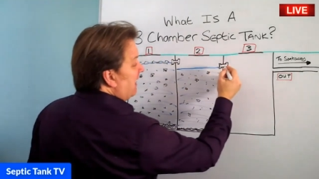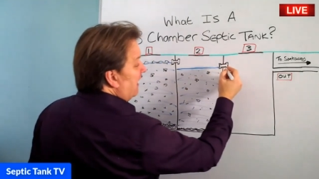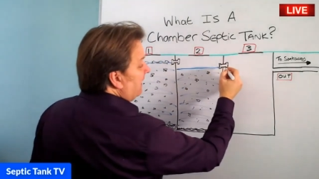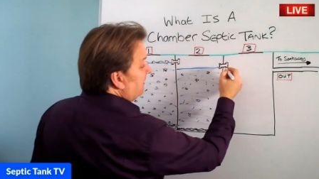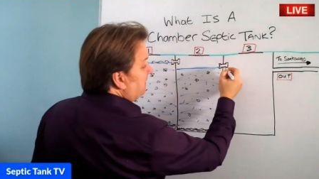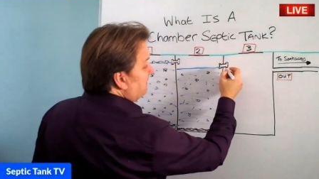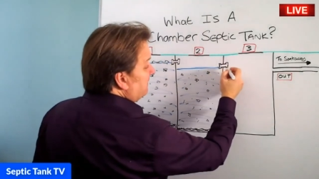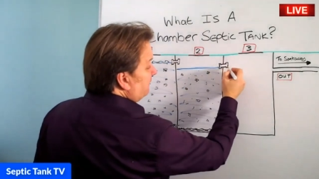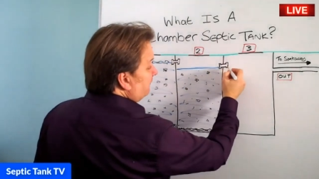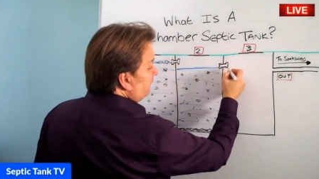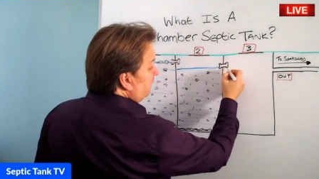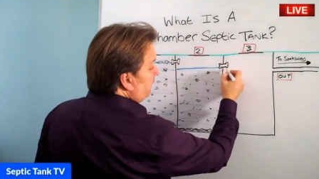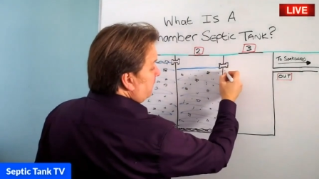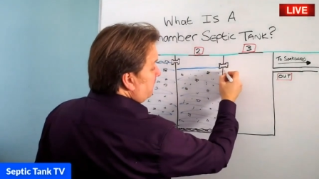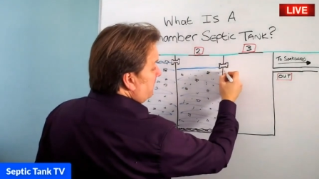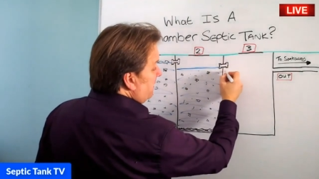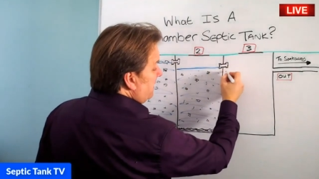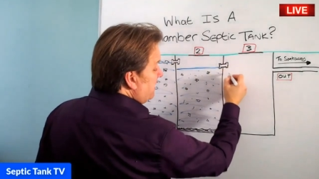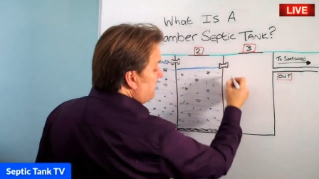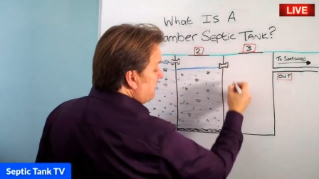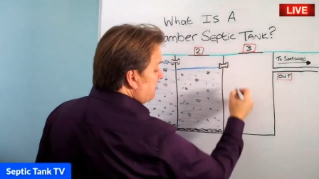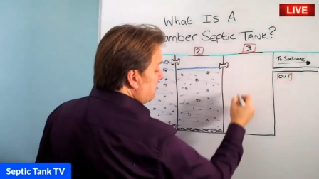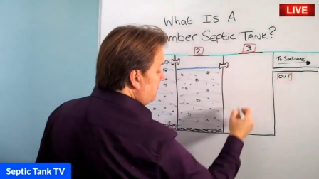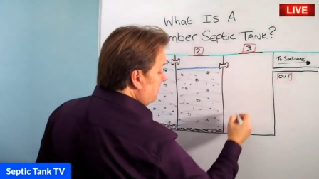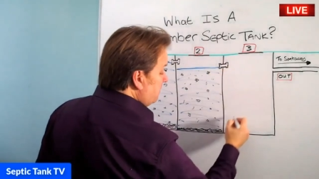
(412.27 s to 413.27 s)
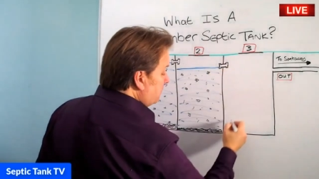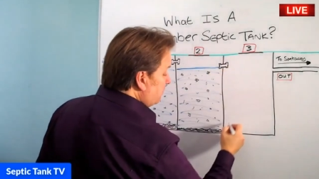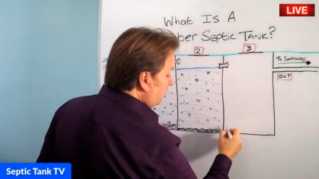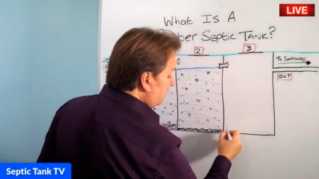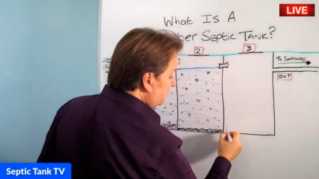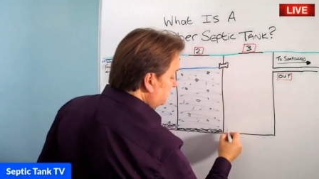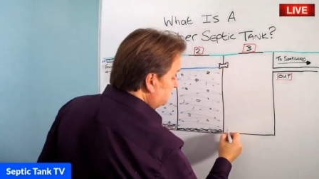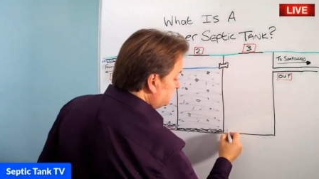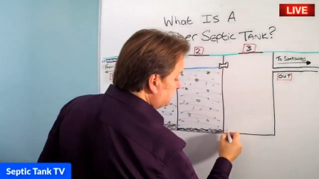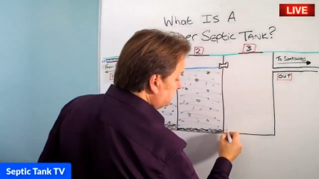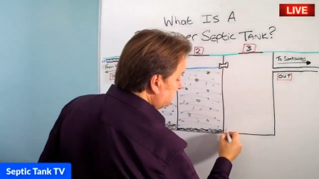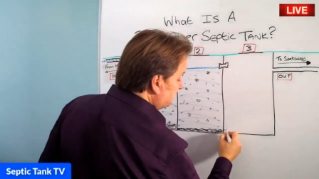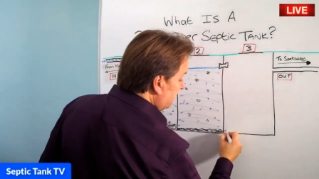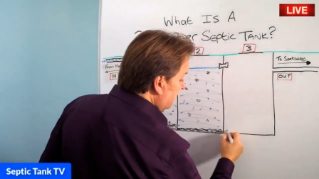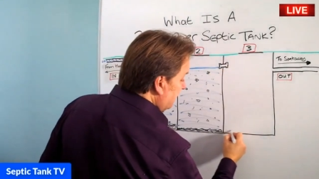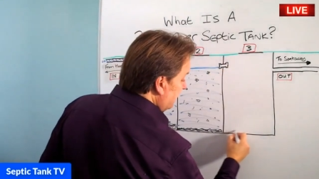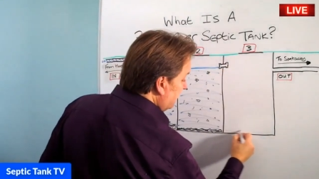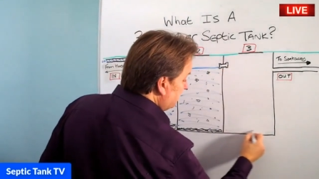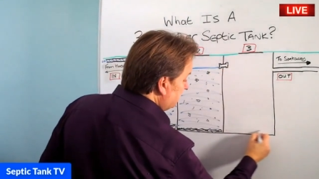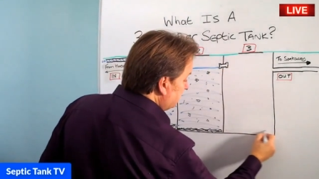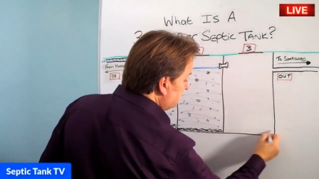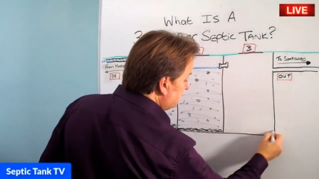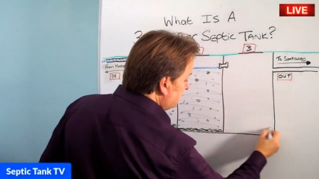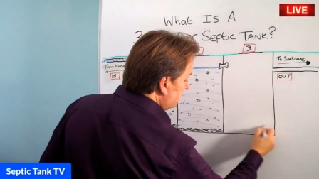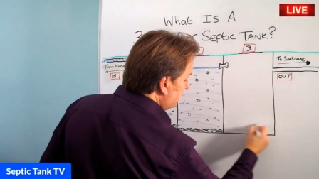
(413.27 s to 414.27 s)
and then from here, once
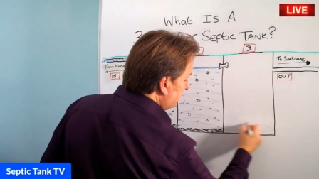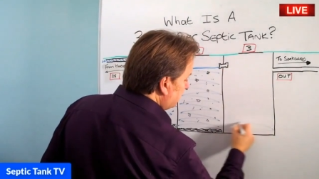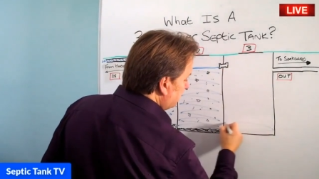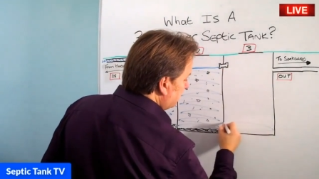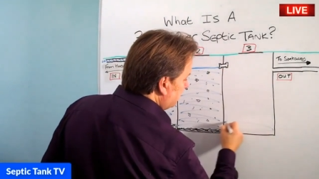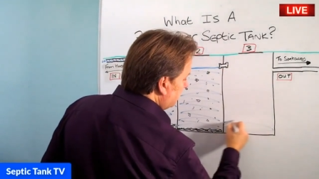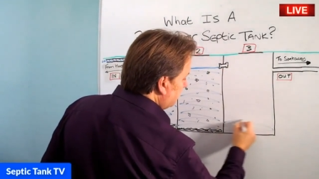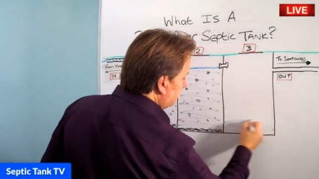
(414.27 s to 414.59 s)
again,